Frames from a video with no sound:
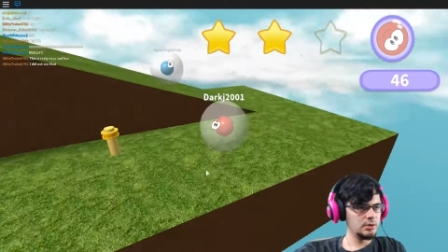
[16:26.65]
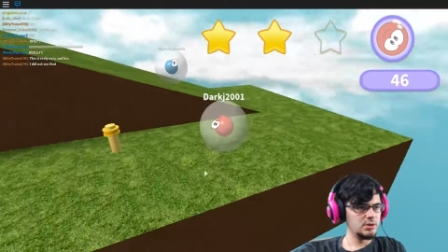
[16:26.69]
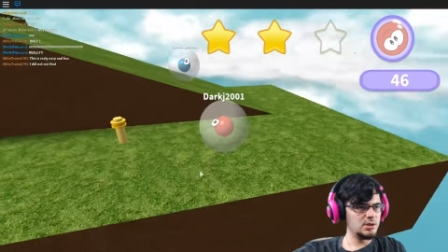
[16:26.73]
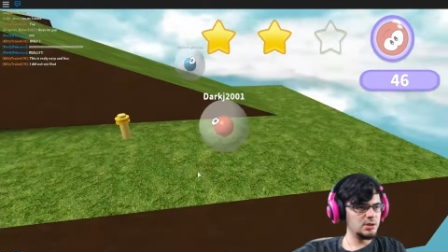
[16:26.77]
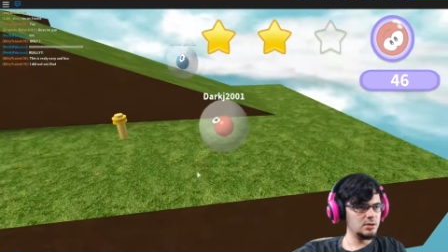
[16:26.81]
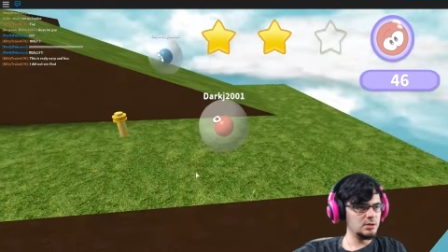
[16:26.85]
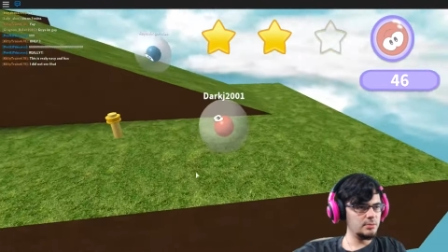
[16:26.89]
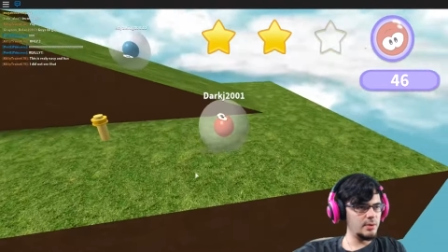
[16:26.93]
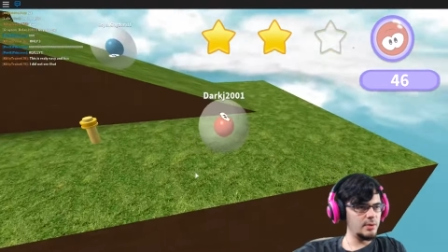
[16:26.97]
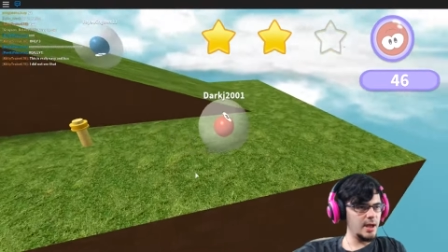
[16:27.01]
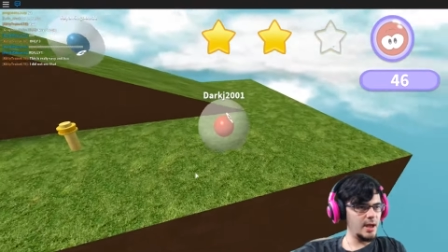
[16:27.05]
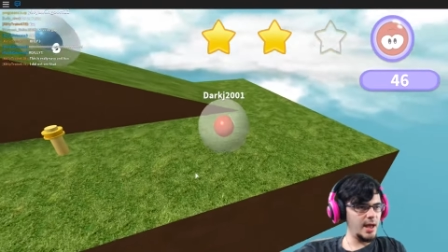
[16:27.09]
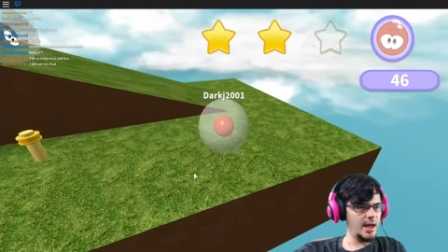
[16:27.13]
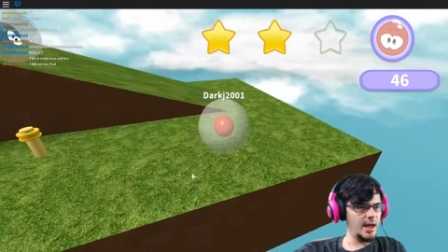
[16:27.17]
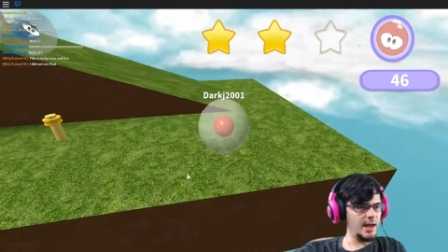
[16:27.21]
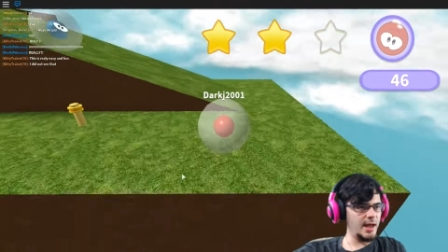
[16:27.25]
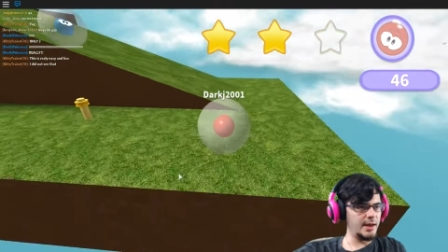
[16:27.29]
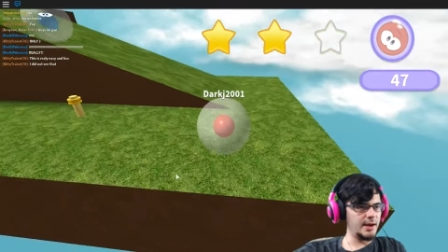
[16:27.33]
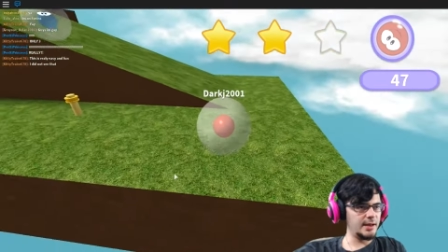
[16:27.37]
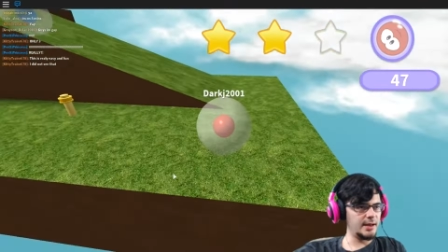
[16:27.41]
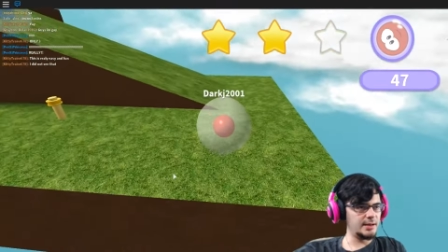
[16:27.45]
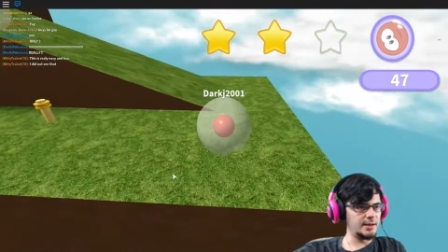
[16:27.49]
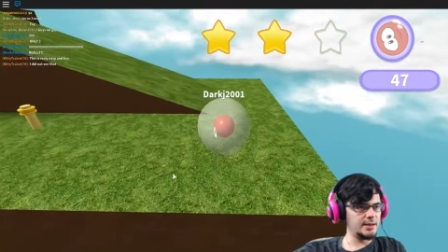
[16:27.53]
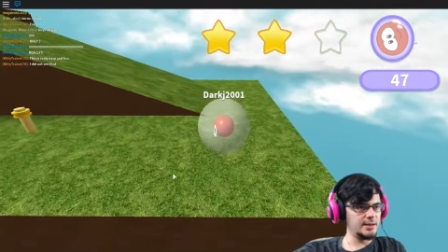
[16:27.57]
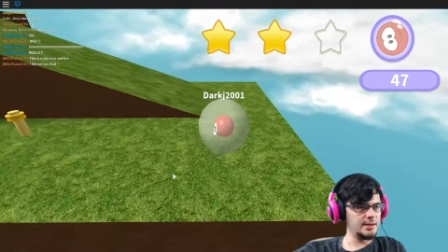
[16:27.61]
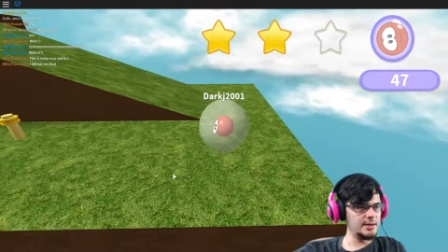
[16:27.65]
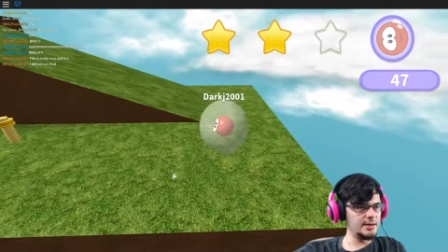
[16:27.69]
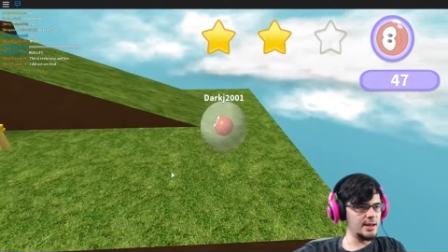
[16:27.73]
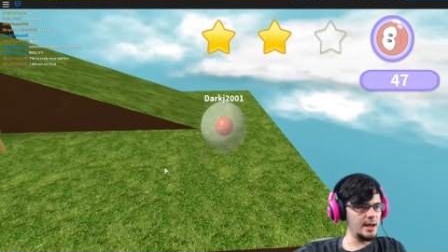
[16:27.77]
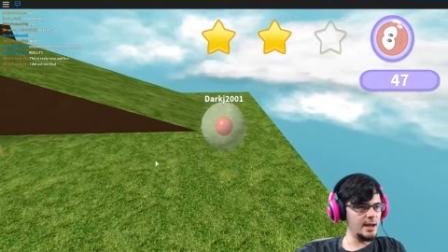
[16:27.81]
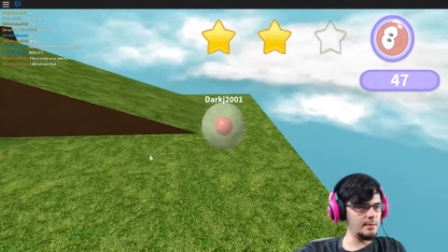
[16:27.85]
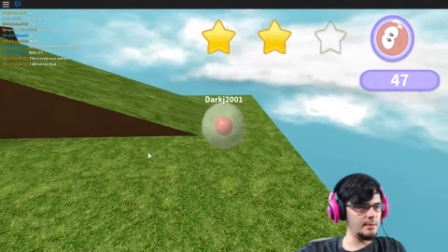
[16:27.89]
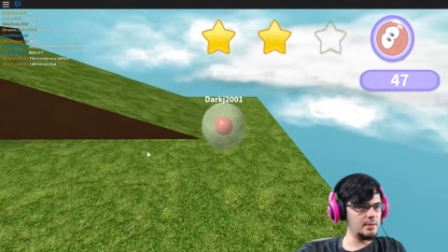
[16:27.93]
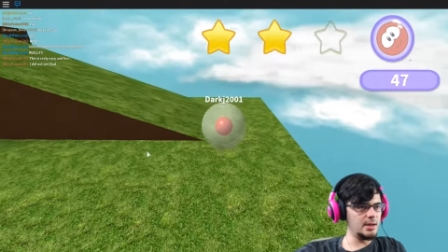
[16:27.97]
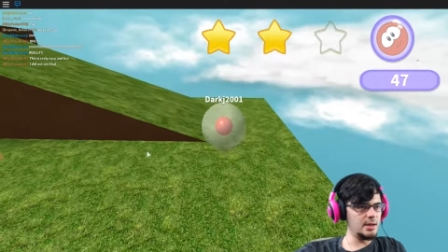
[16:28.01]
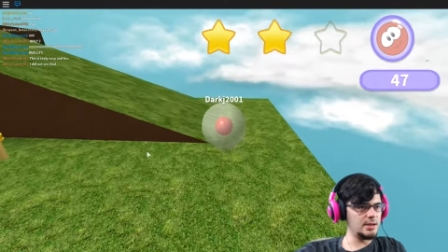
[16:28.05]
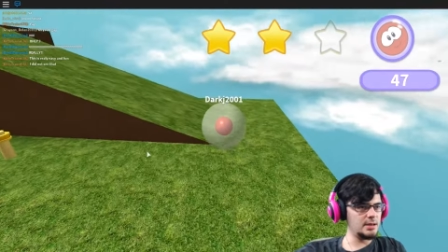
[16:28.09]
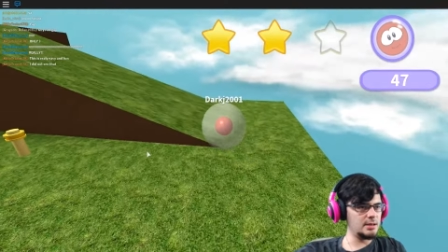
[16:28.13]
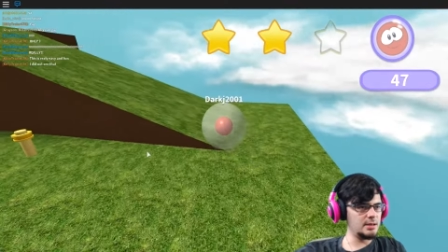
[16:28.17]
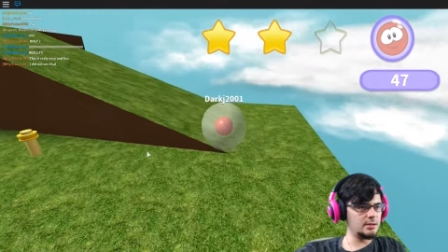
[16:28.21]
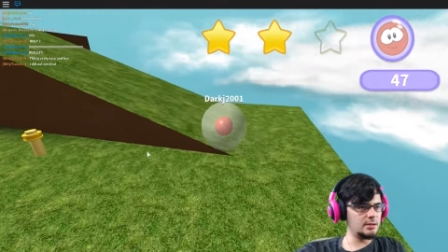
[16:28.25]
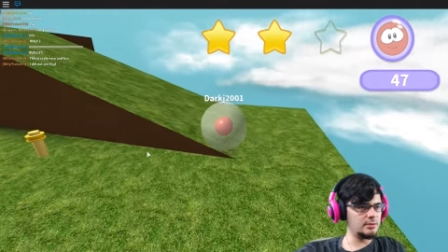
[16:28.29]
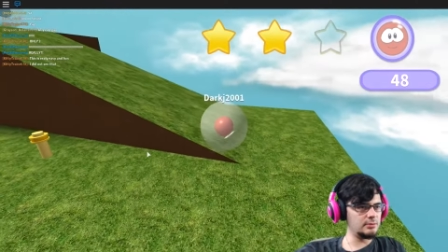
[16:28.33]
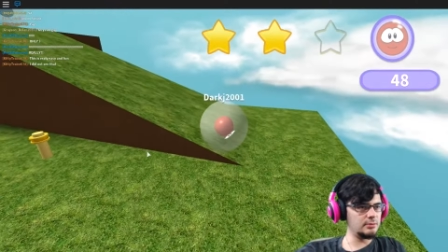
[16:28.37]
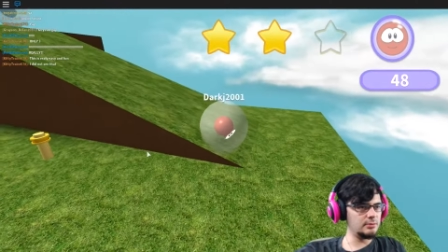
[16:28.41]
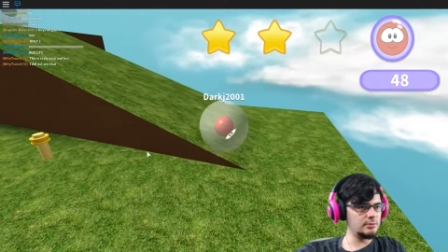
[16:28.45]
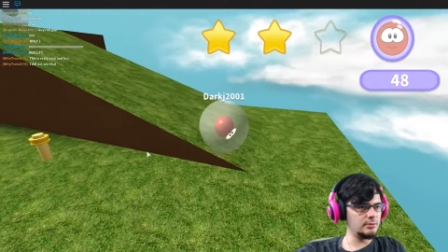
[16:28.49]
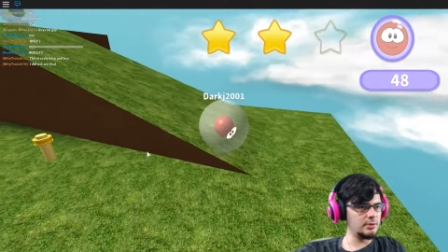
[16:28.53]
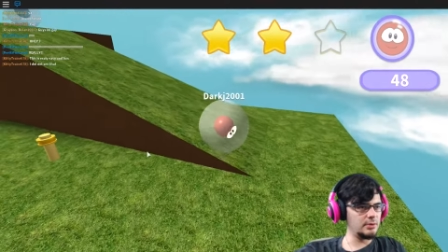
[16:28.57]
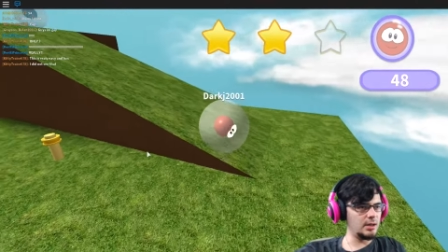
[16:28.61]
Too bad, I cannot make it
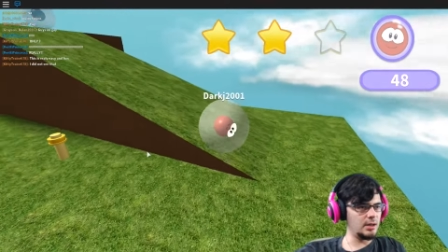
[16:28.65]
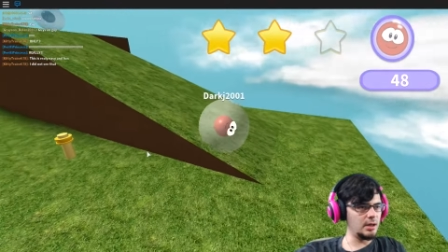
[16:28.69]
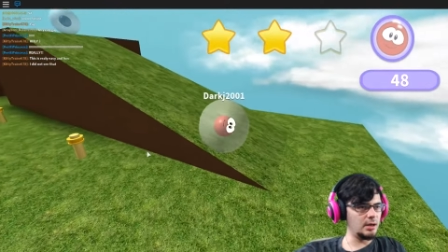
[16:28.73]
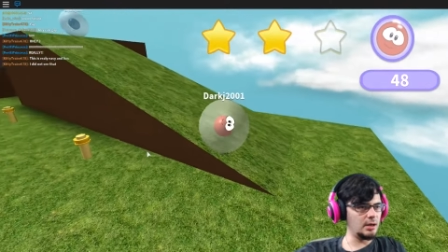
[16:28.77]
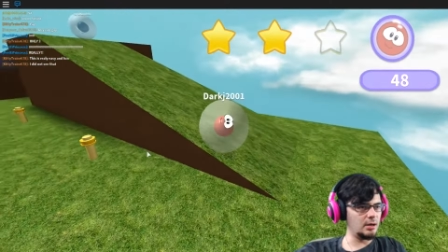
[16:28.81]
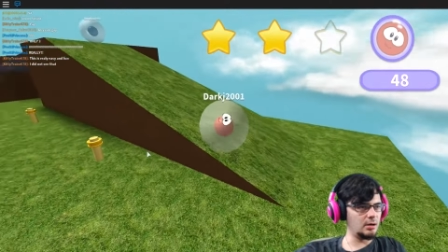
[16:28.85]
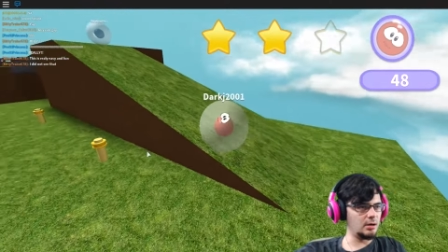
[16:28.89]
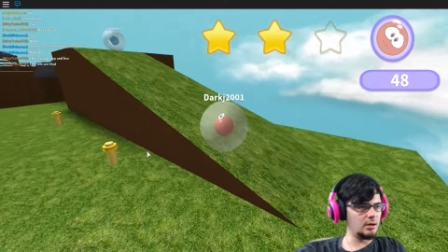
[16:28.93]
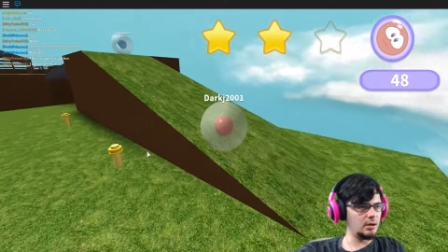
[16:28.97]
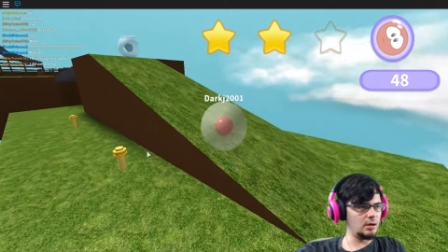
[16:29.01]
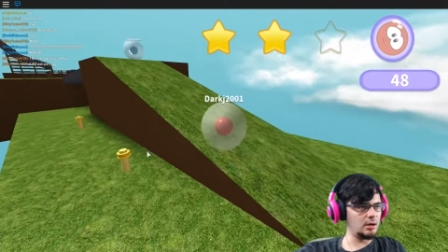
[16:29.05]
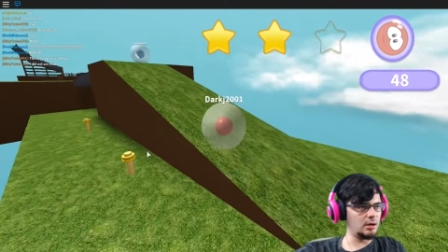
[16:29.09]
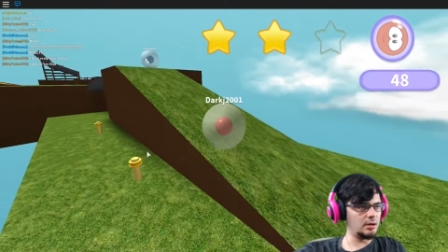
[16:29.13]
through there.